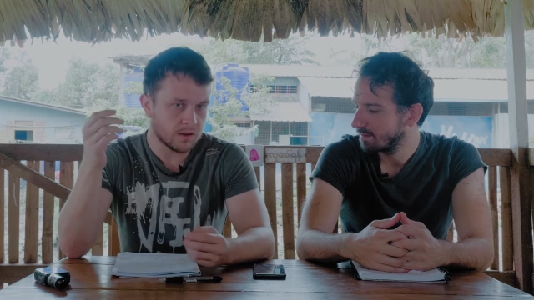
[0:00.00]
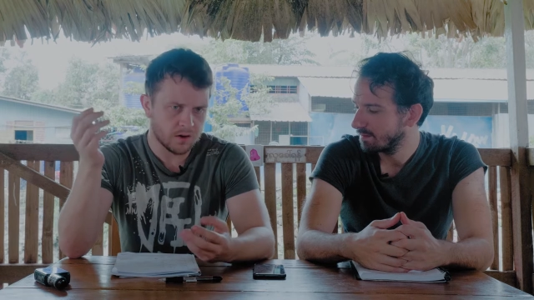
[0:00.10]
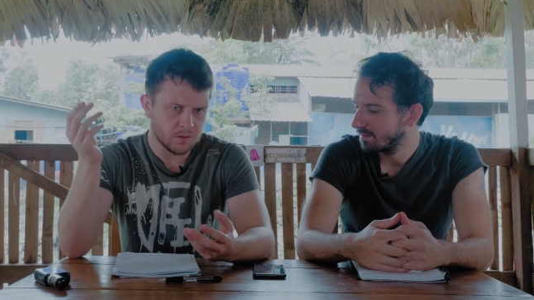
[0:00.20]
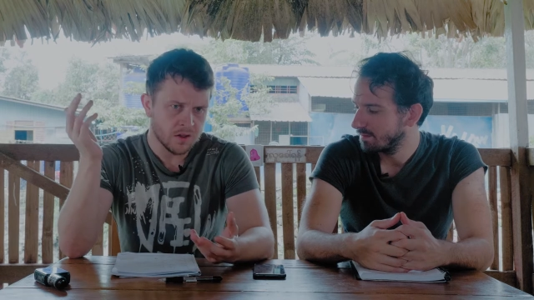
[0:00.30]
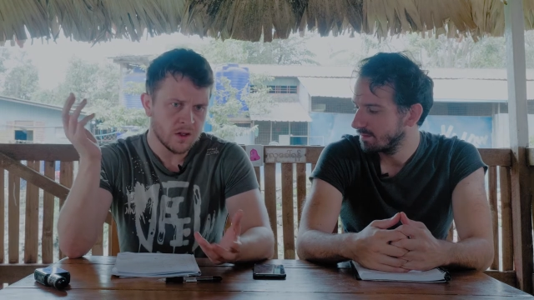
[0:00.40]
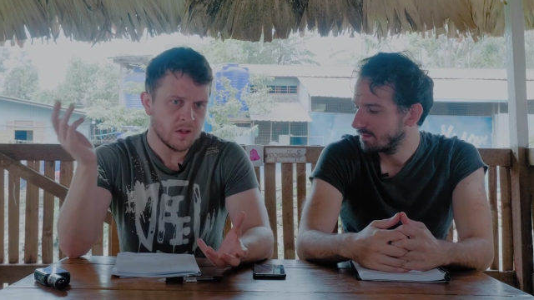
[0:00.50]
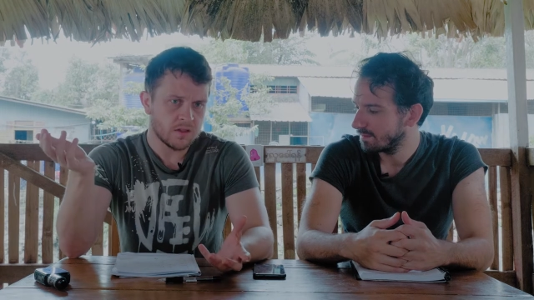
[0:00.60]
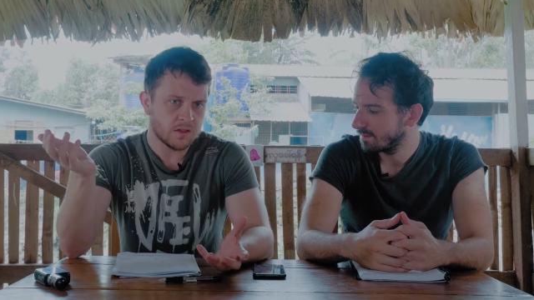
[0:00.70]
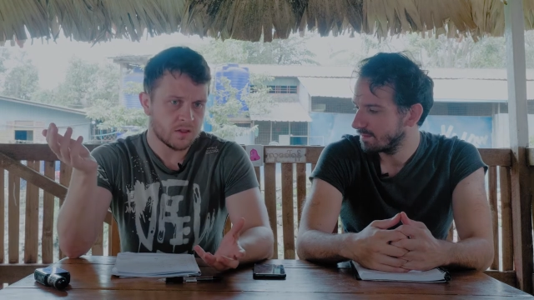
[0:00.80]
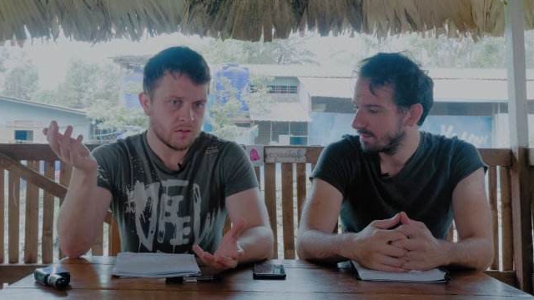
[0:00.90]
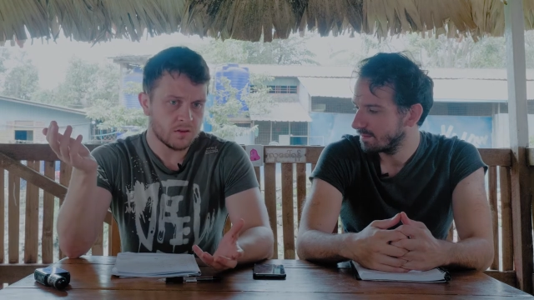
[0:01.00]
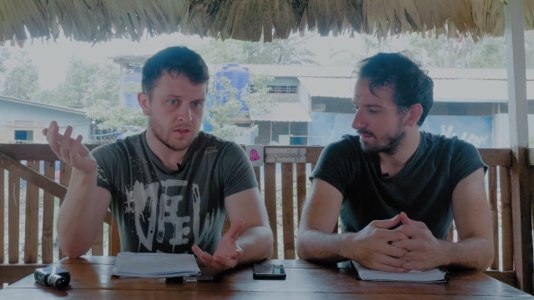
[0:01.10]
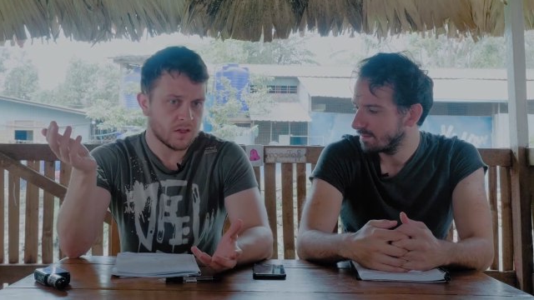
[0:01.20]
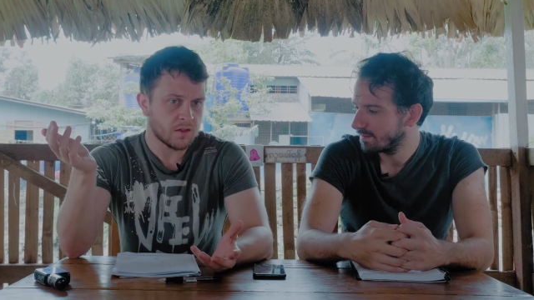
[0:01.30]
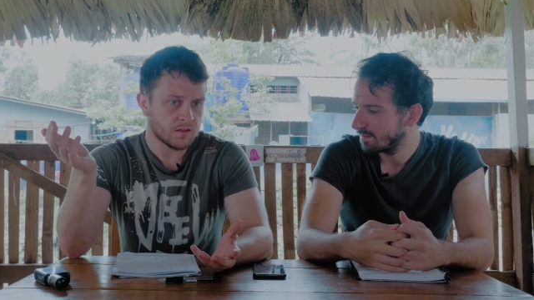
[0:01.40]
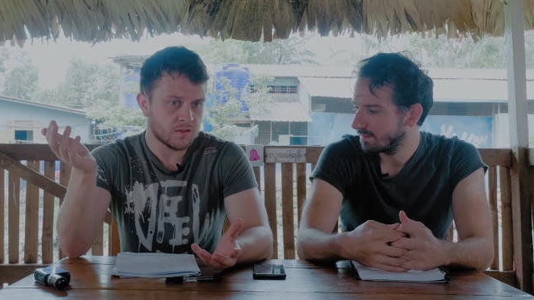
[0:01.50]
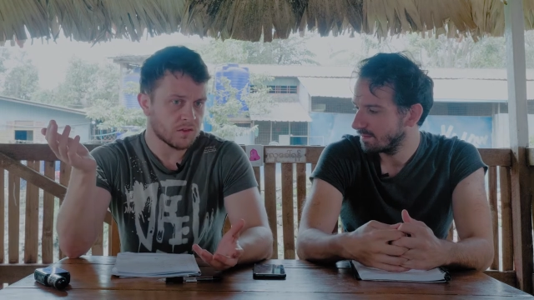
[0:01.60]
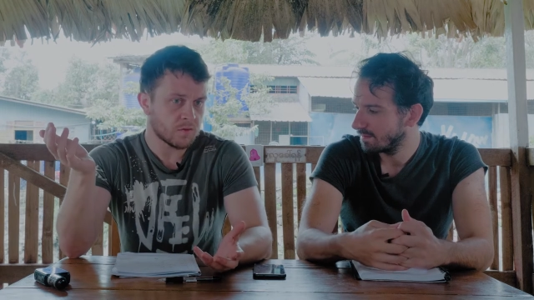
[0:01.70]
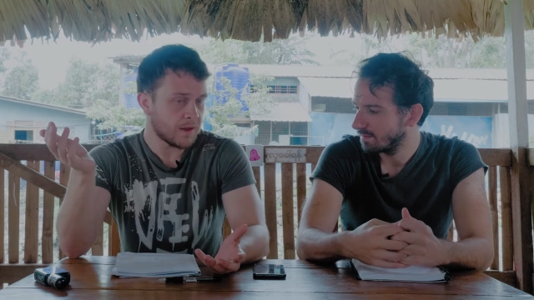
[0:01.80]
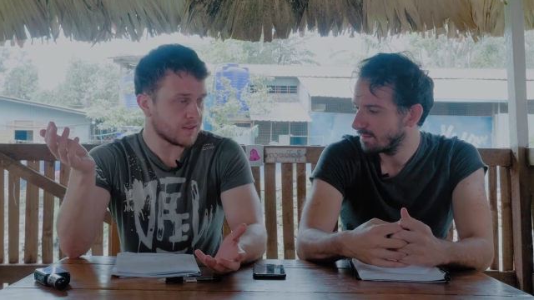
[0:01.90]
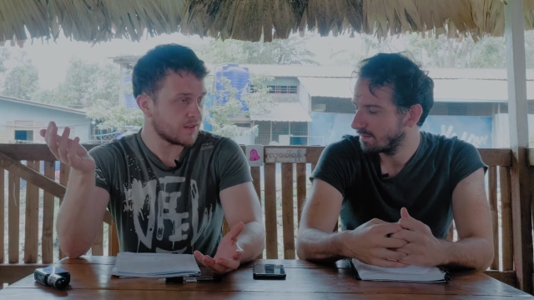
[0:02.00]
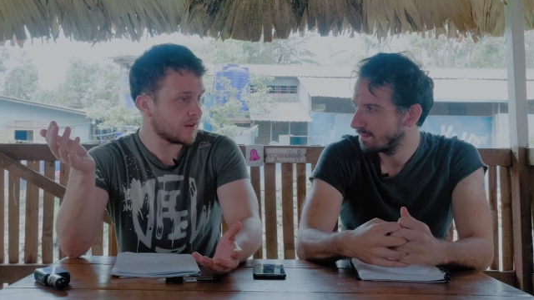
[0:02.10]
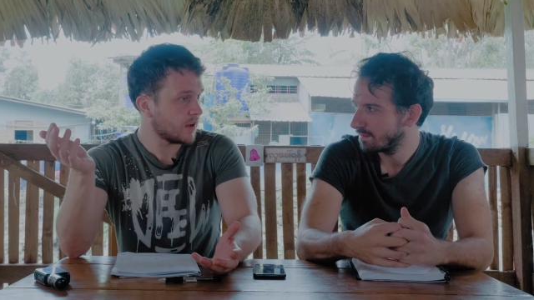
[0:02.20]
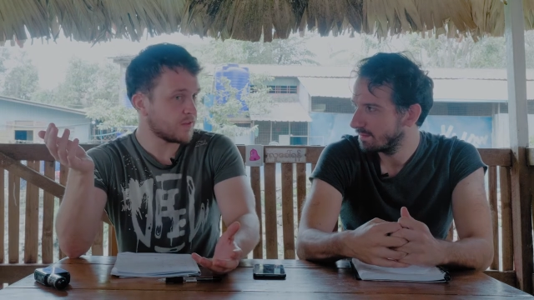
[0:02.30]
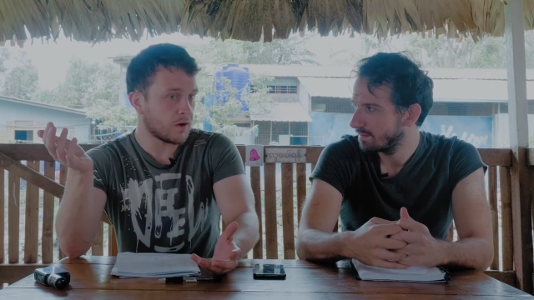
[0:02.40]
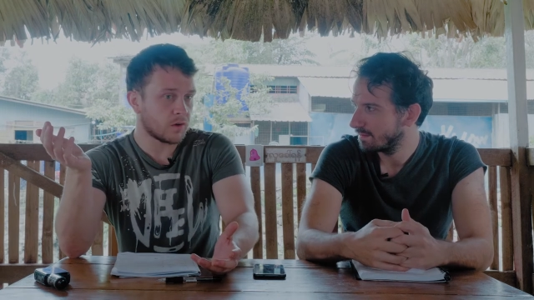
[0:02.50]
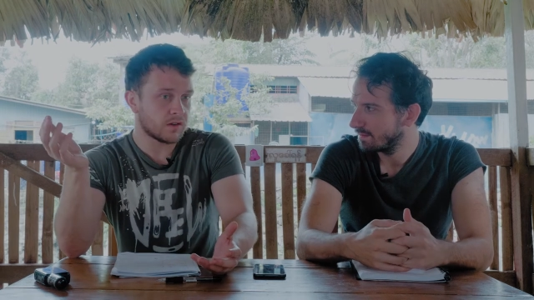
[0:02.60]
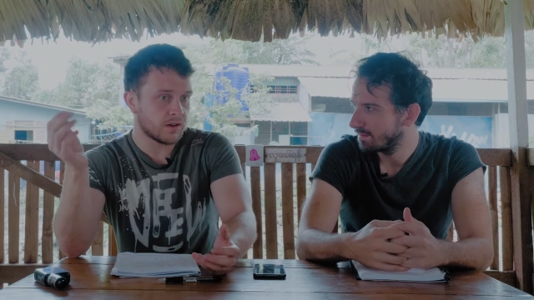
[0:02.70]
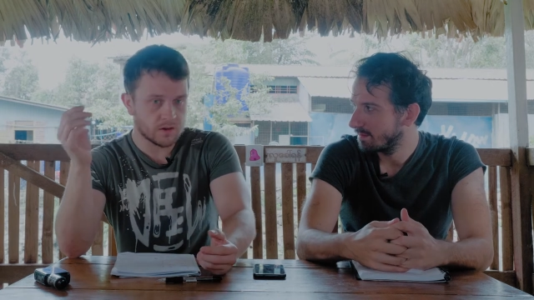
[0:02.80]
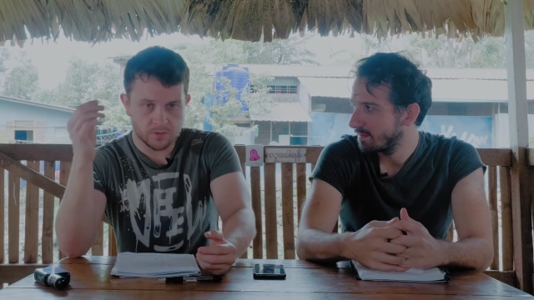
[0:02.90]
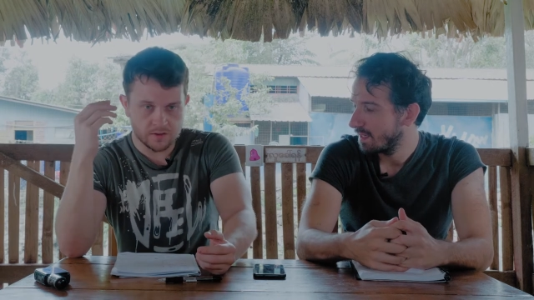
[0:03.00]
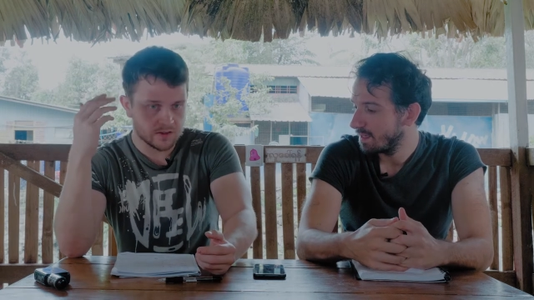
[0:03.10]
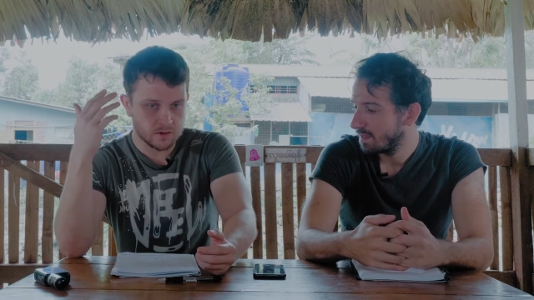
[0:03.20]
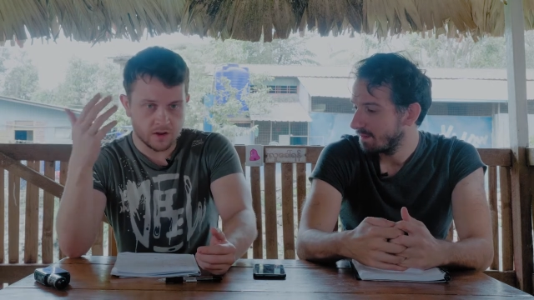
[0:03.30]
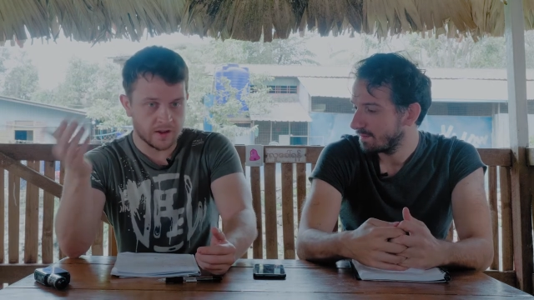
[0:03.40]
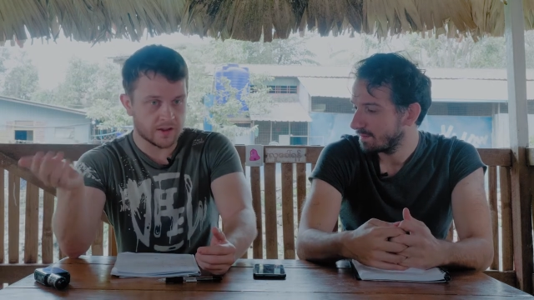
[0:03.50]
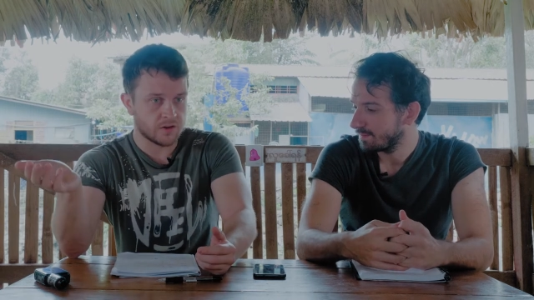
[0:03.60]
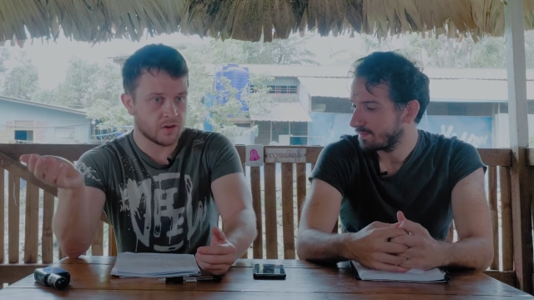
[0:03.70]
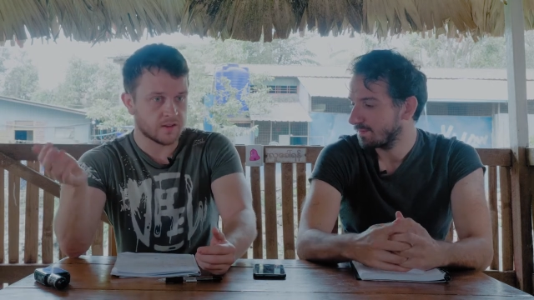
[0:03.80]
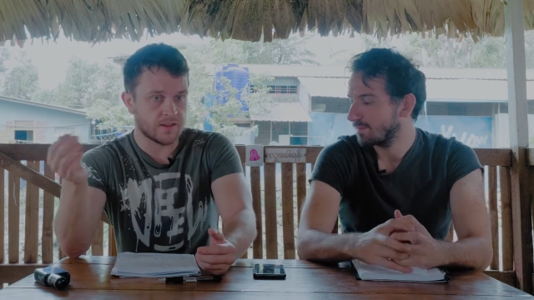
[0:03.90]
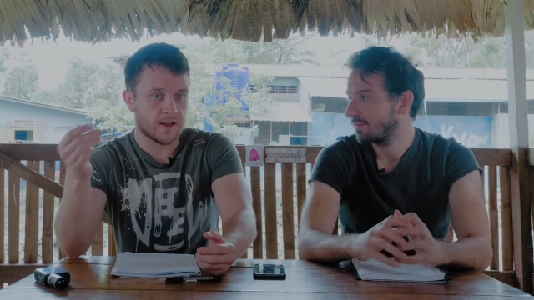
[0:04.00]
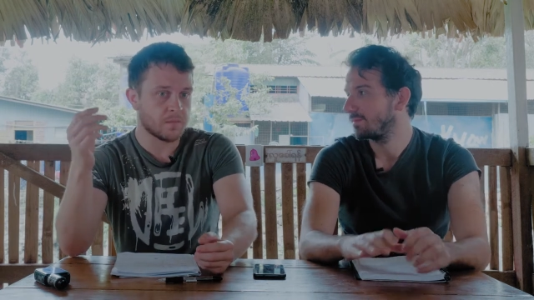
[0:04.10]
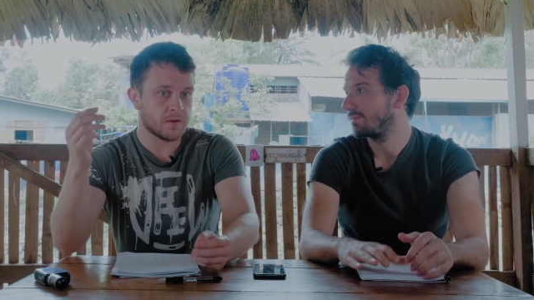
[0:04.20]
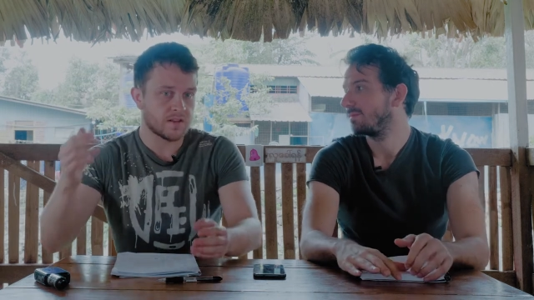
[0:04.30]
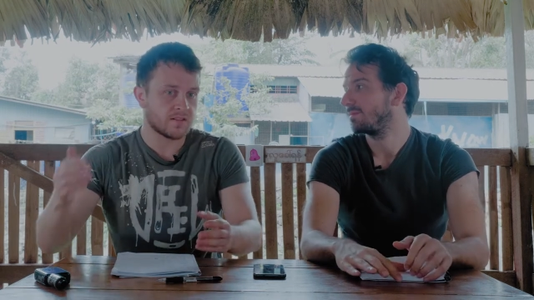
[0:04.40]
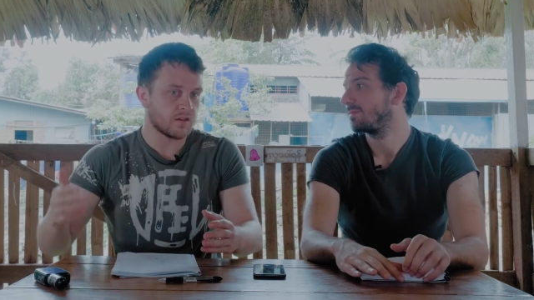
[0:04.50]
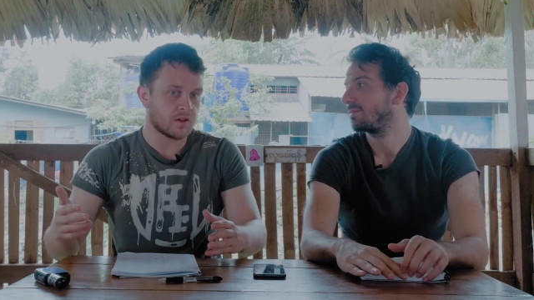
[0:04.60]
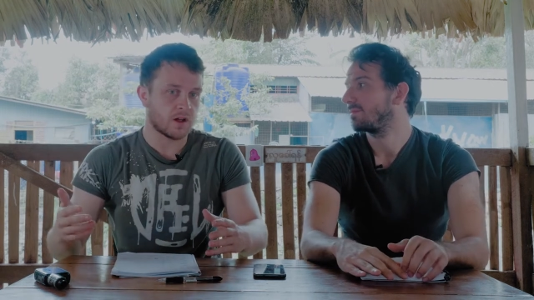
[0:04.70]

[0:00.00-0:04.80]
Speaker 1: you know, then there's the respect to the guy for holding in. We see a guy get knocked down, but he still